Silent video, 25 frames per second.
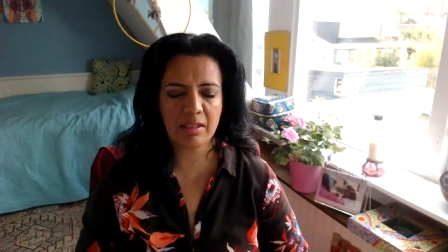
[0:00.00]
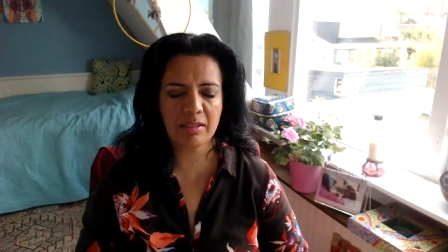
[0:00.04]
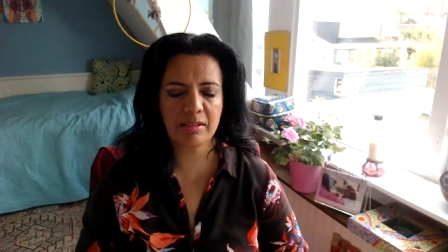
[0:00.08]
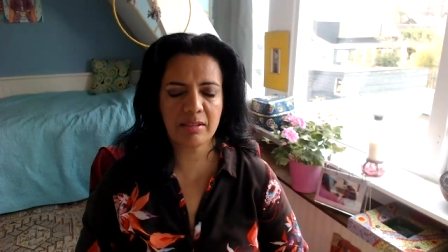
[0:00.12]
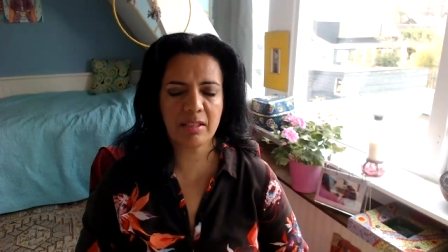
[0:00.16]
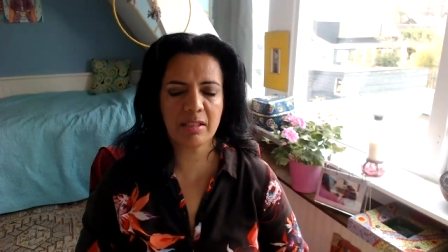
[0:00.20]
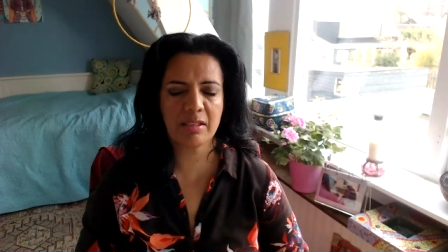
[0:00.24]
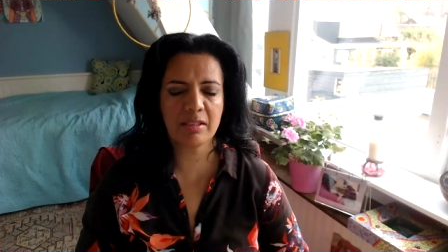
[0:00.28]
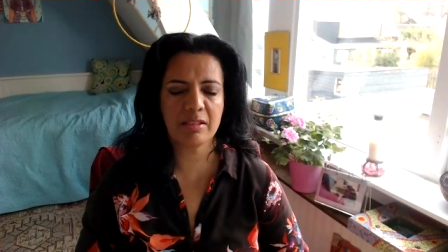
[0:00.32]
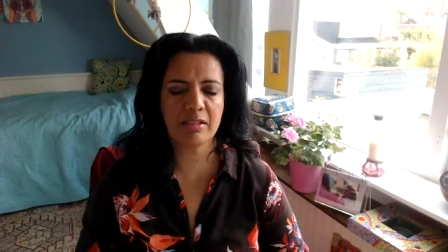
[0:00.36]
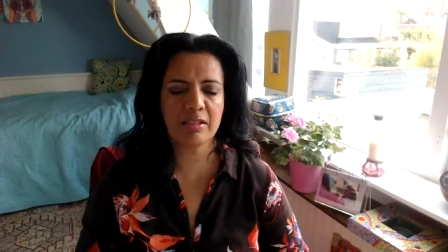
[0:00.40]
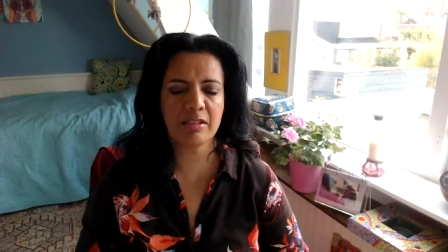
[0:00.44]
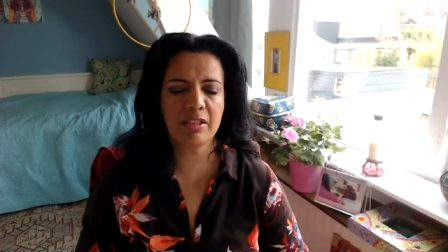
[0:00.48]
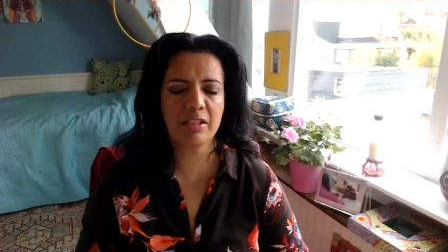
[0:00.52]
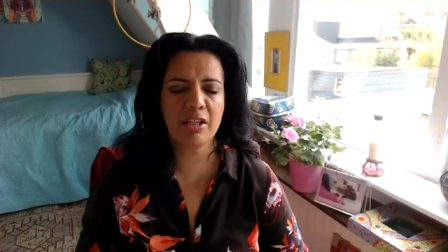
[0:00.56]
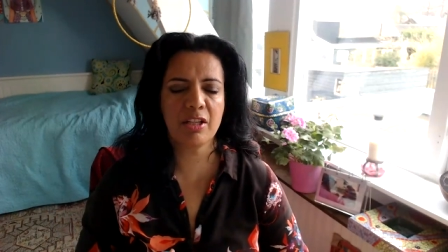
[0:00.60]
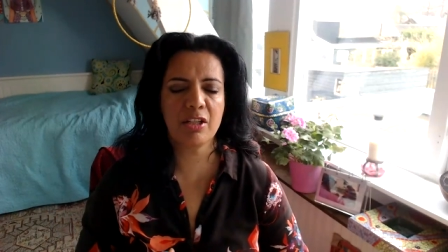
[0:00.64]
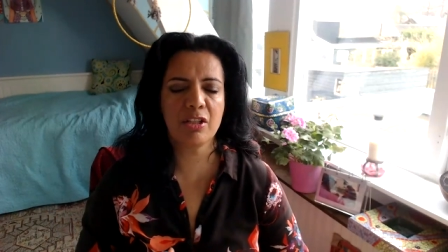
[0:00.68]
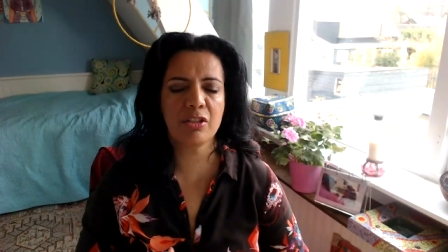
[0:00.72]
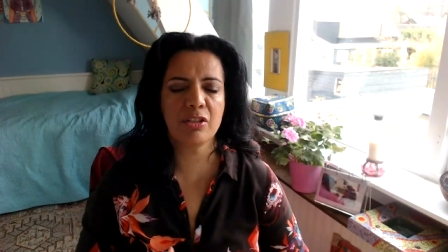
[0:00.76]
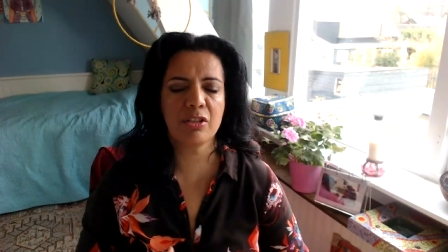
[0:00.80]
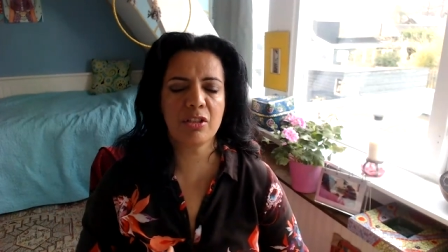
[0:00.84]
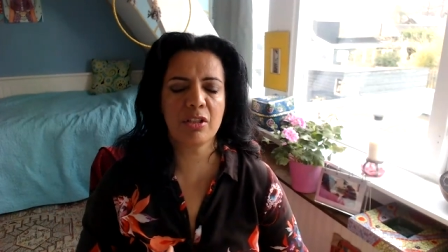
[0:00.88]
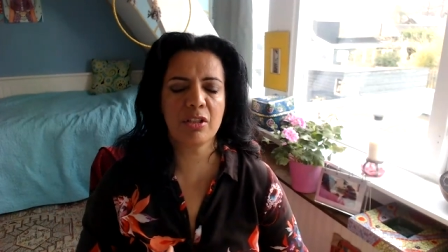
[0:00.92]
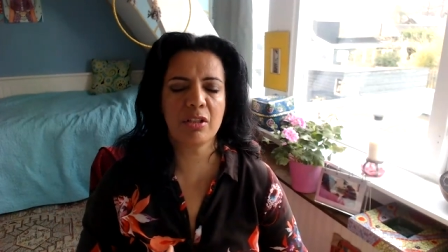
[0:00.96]
a
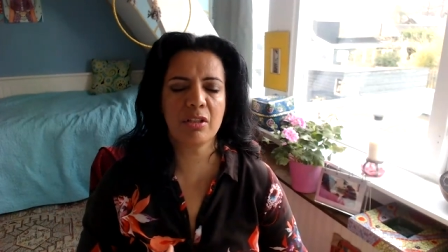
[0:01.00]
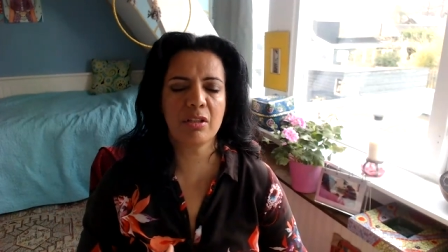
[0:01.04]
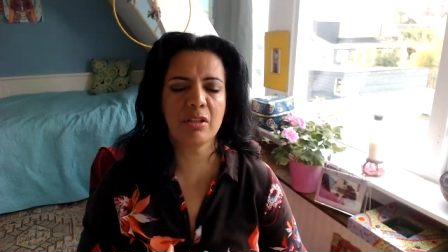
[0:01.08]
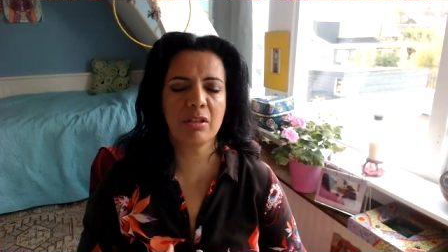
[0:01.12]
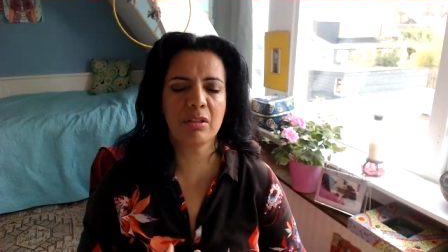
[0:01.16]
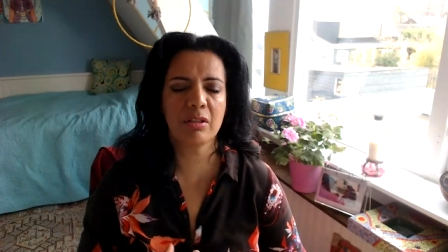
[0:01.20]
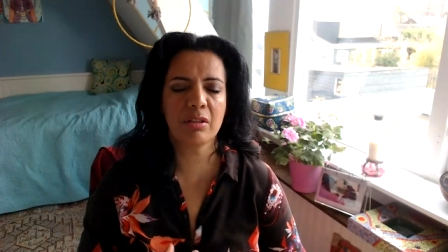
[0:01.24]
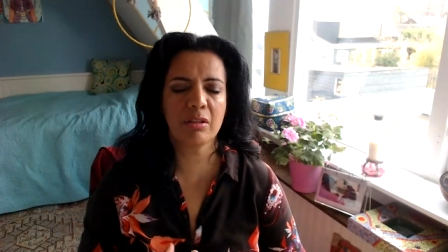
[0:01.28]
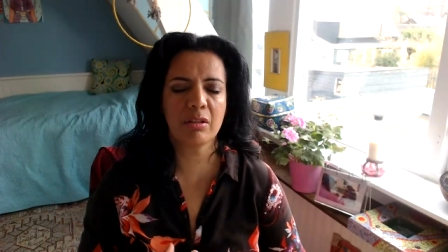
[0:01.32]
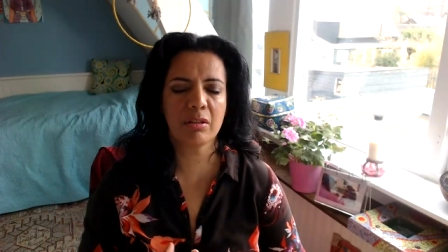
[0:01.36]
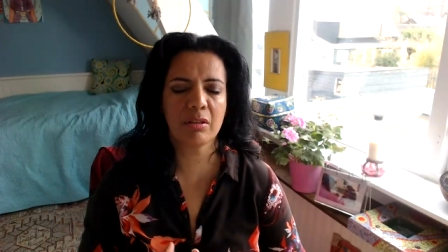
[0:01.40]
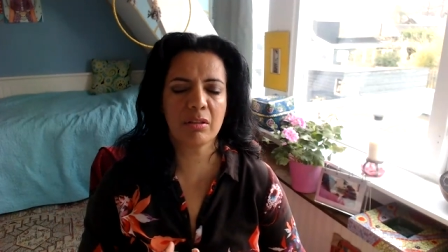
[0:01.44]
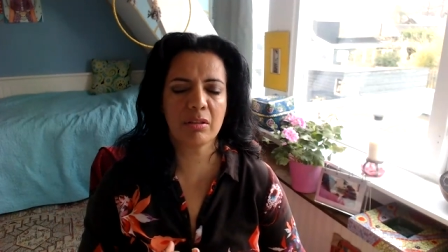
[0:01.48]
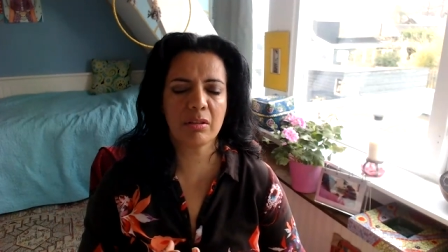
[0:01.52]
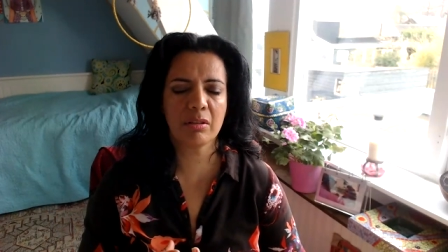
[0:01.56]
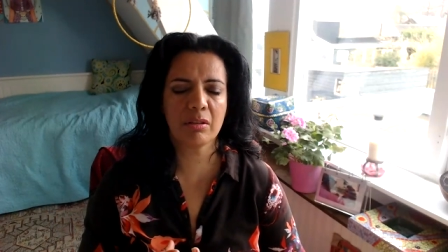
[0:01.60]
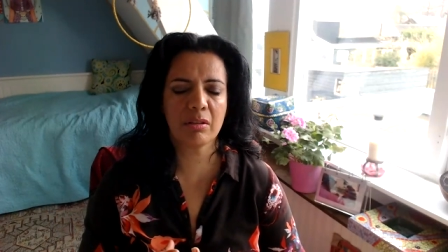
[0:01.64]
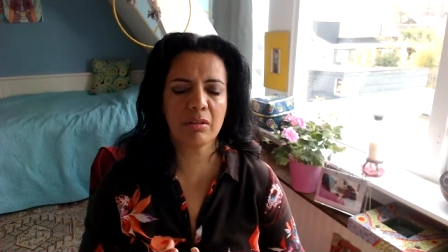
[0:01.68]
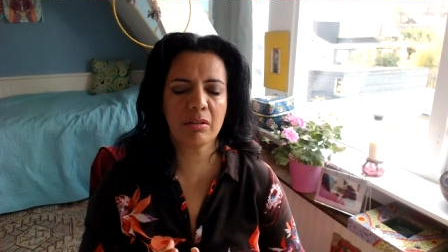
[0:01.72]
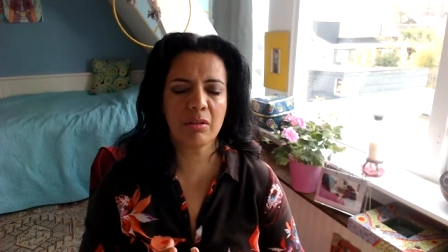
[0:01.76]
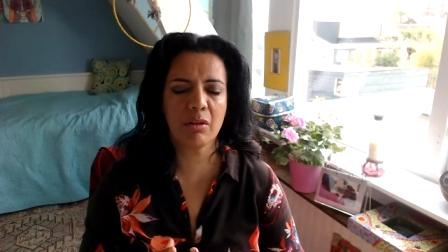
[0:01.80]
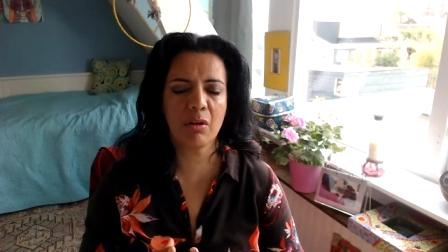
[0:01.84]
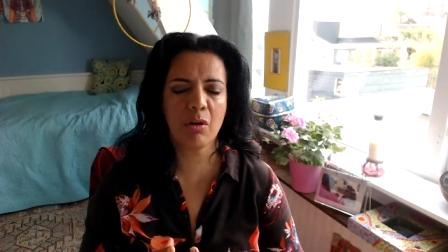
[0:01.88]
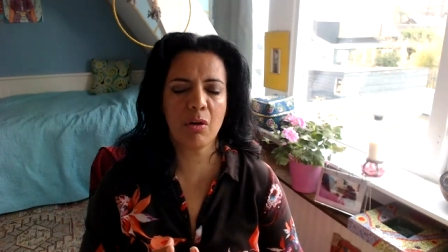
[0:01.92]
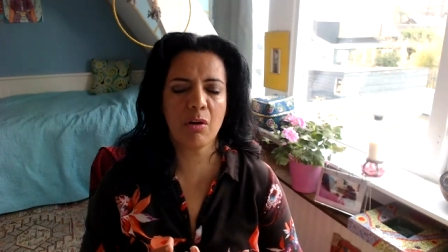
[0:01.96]
sensation
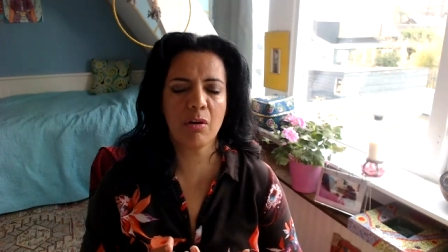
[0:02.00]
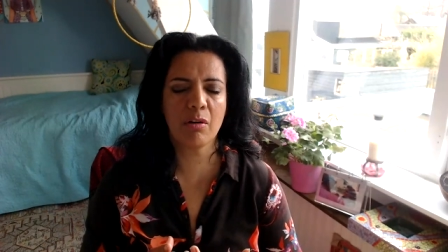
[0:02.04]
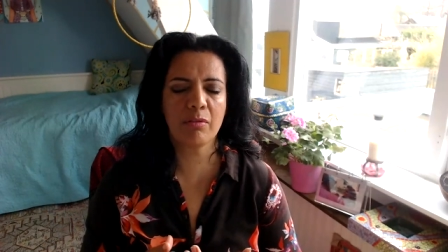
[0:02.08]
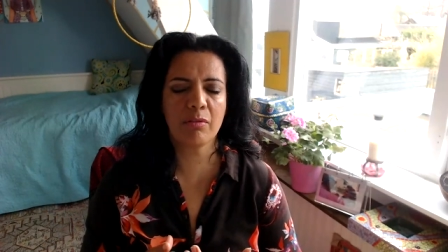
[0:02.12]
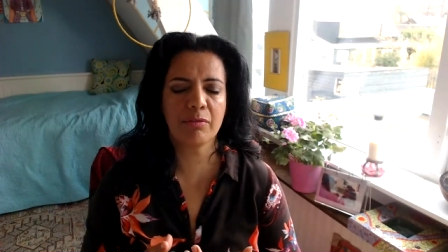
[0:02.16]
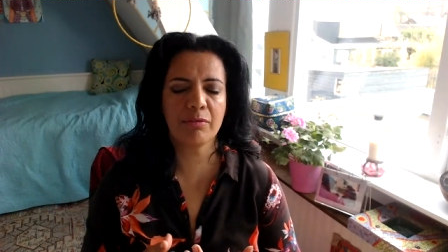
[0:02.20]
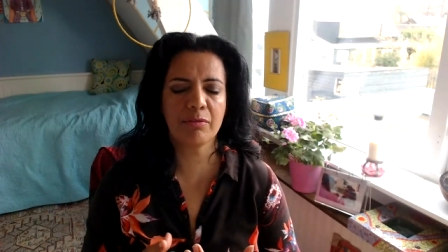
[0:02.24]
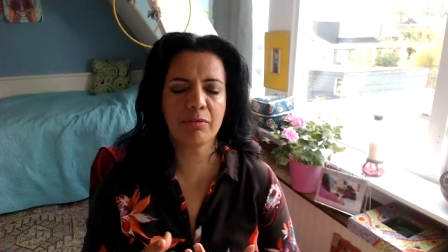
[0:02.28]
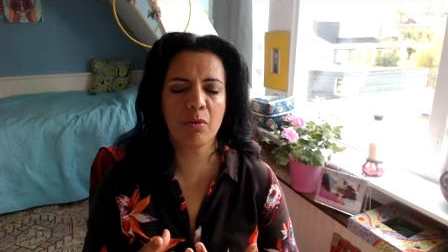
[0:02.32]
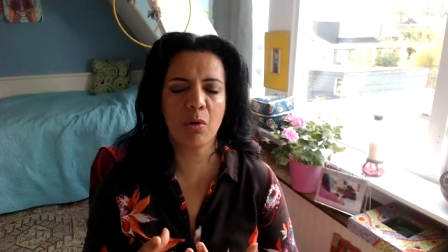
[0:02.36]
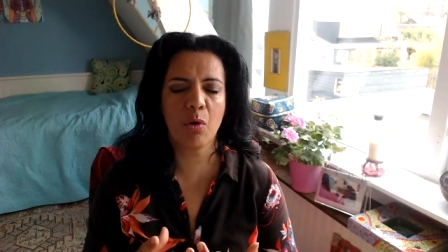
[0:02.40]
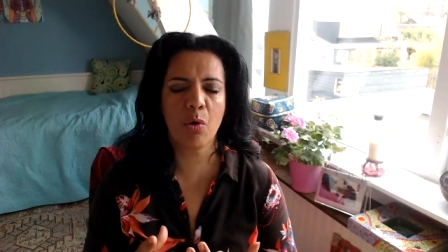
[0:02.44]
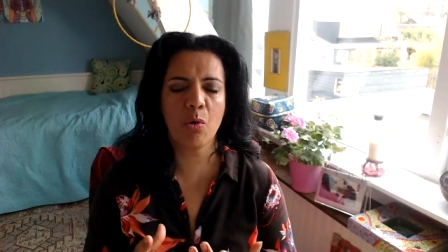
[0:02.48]
of